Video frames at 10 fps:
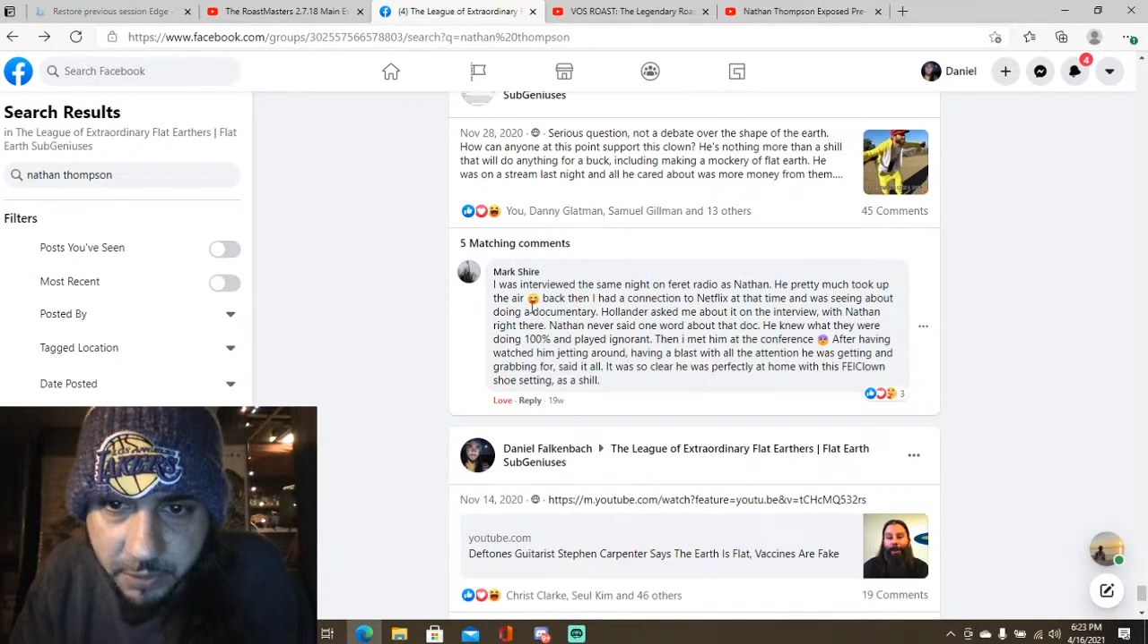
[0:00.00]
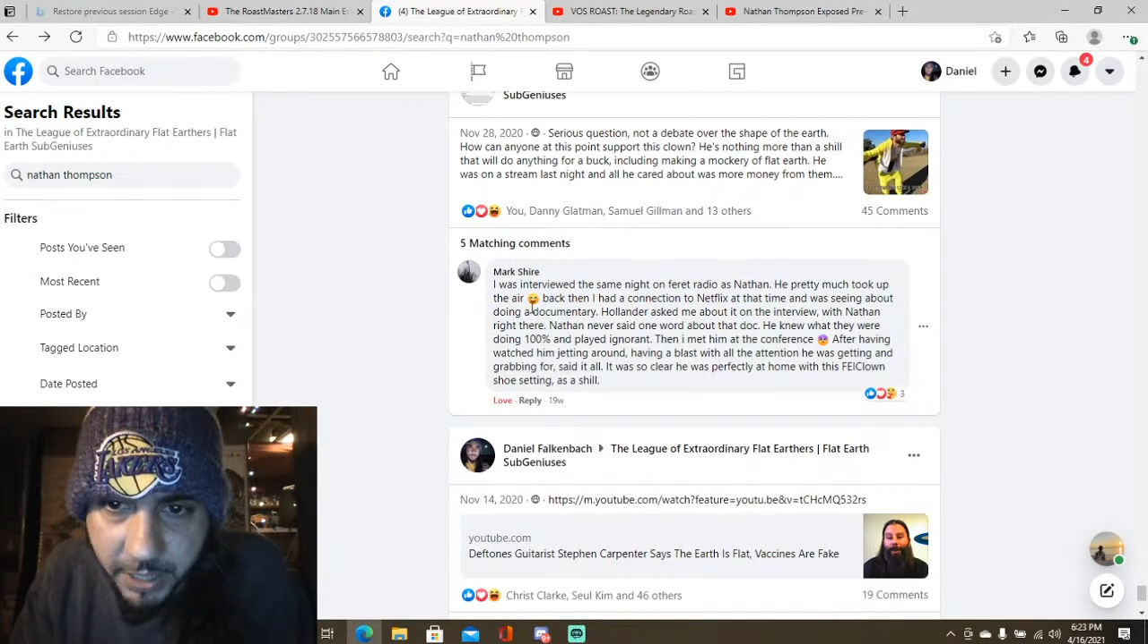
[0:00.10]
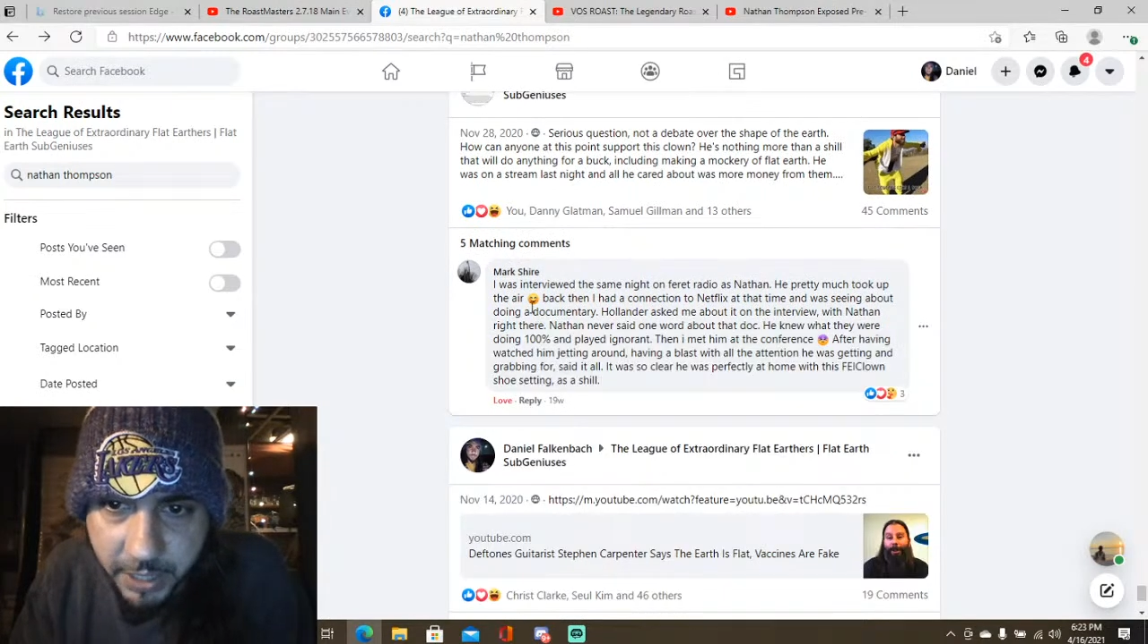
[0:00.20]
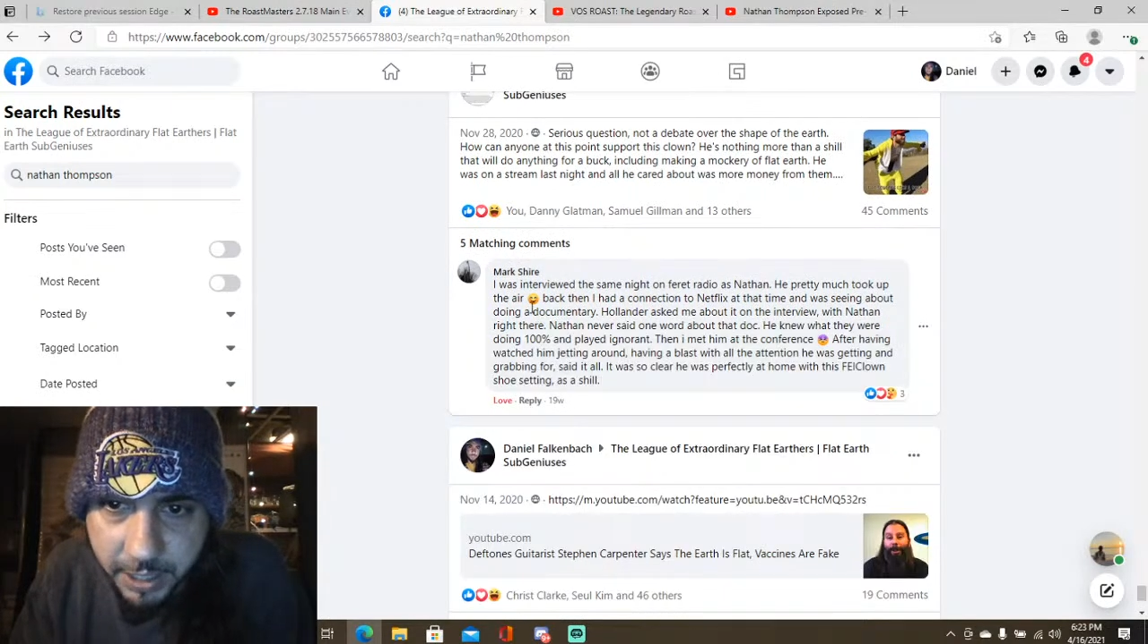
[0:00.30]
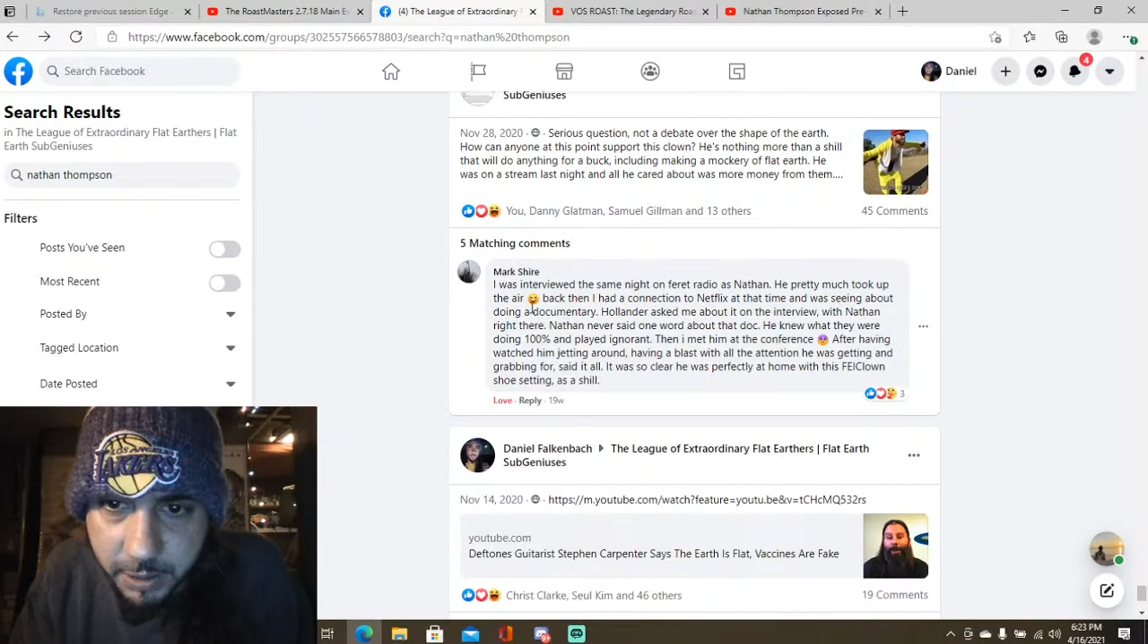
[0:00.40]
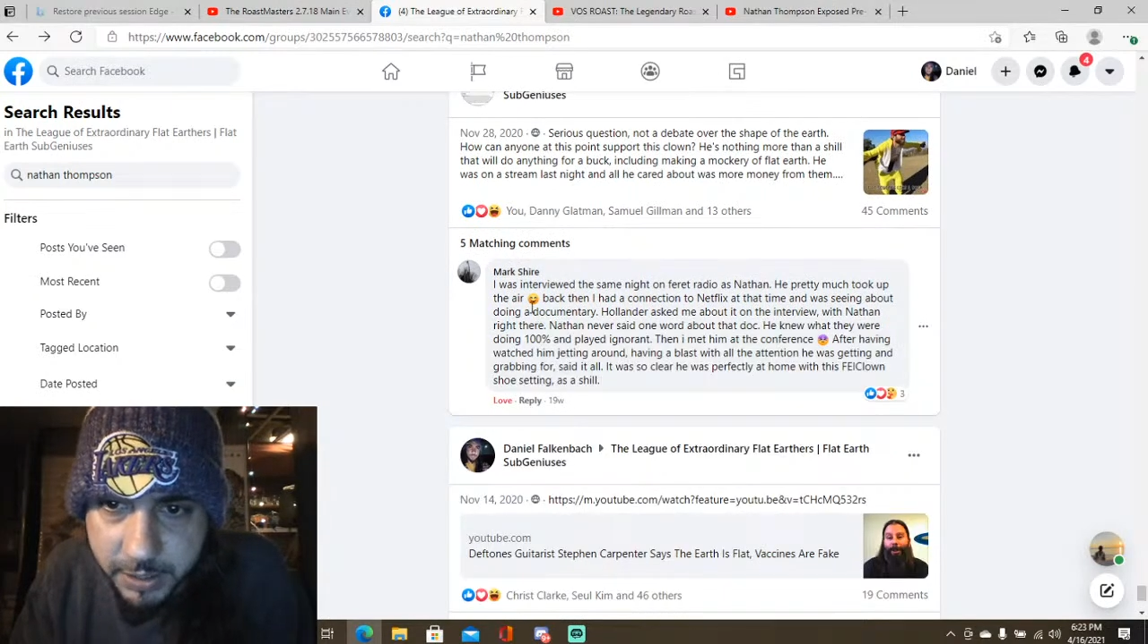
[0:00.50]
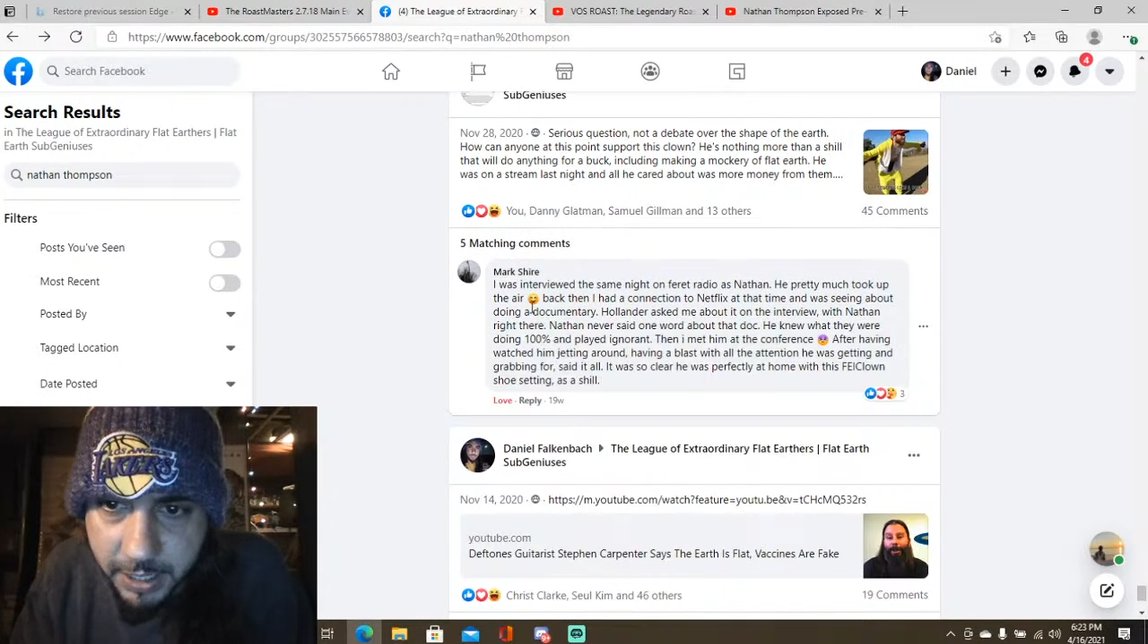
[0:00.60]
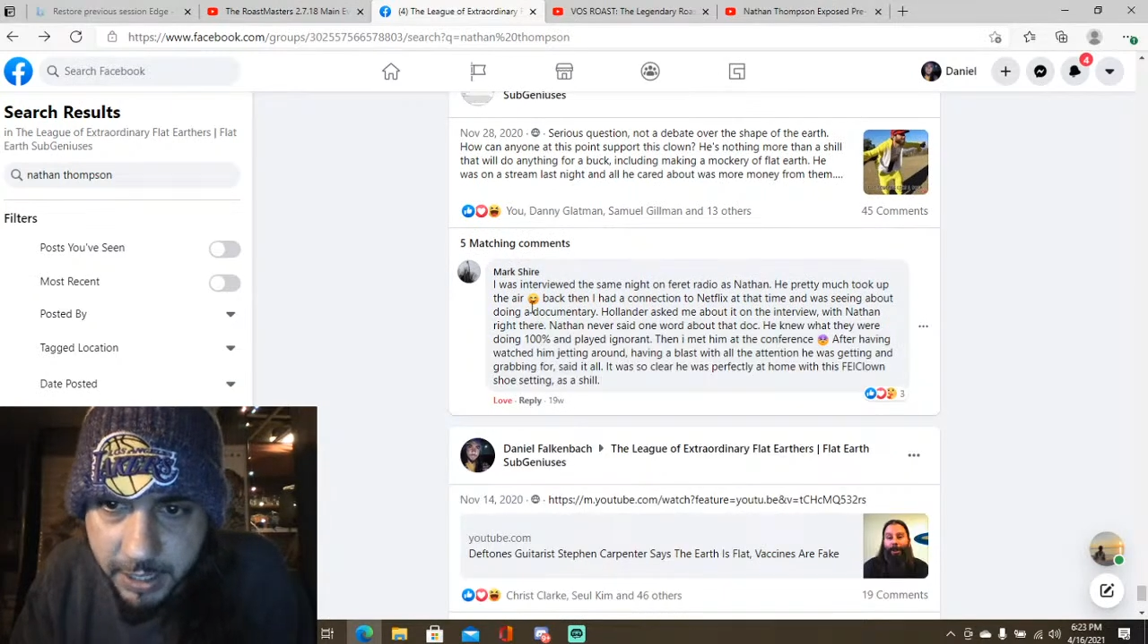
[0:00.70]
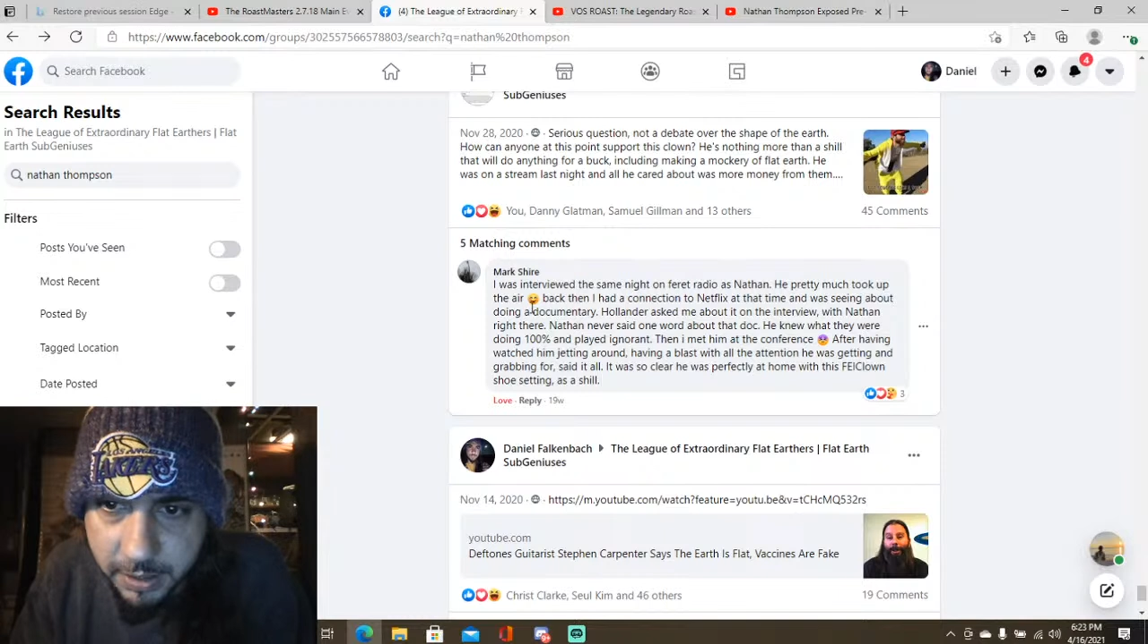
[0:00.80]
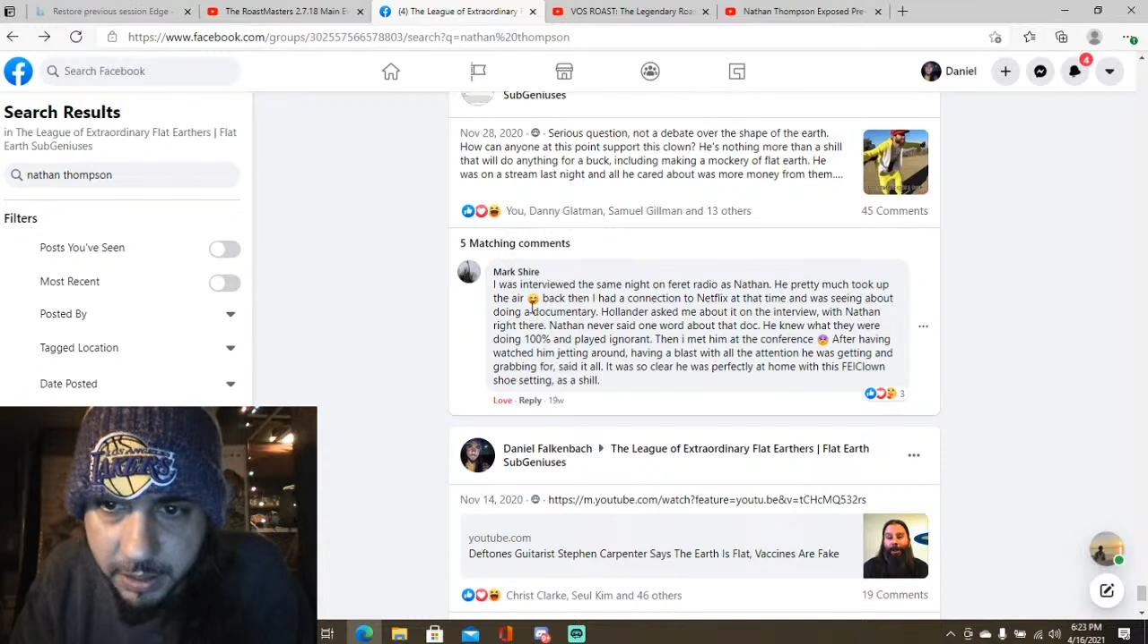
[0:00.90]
Radio as Nathan.